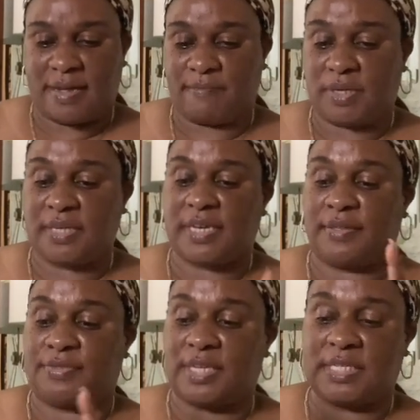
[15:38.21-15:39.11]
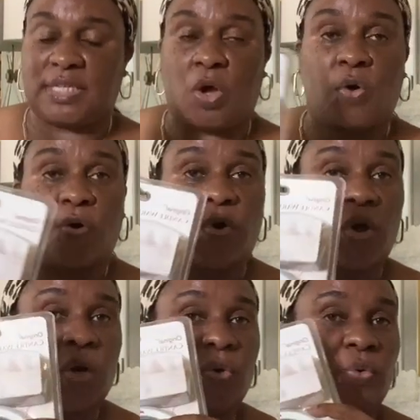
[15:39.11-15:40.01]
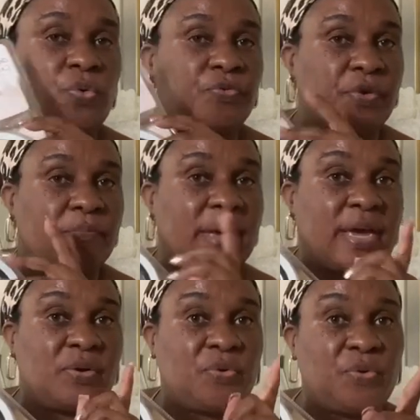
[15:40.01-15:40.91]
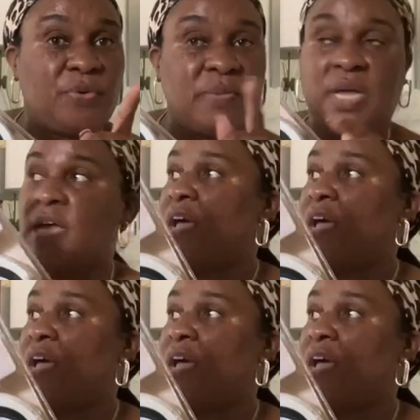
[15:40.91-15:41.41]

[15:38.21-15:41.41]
I'm gonna get this all over my home,